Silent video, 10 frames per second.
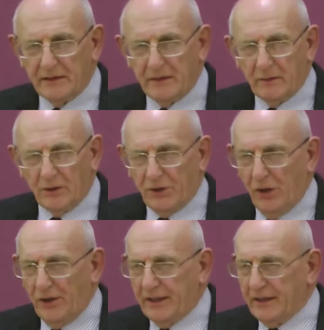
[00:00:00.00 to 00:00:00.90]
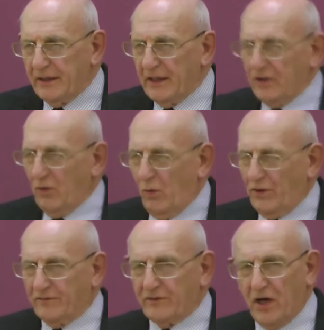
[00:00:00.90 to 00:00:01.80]
We're turning in the Word
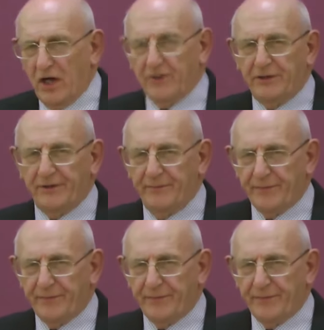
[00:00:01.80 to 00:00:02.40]
of God